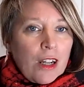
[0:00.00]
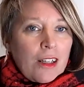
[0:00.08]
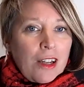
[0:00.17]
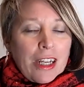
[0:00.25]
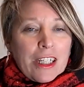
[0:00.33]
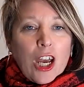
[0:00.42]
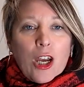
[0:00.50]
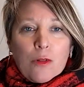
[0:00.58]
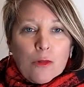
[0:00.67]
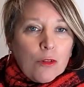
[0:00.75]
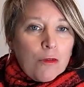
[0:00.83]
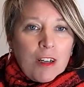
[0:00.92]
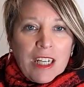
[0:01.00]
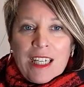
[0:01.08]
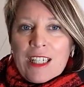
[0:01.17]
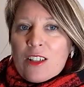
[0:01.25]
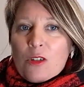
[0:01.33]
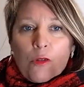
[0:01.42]
like tonal
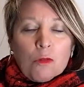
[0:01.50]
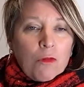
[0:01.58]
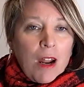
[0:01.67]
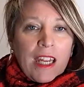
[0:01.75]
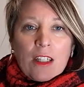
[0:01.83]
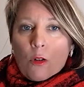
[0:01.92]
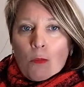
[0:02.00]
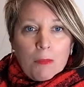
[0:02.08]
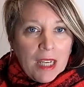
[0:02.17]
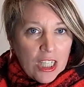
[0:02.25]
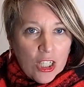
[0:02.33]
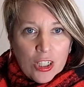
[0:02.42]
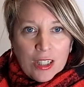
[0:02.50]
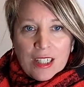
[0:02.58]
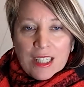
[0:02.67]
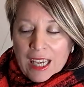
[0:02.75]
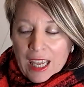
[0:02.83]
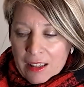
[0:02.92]
greens or reds or mixtures
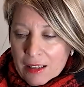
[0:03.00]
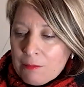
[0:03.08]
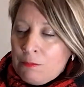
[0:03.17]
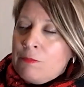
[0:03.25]
together.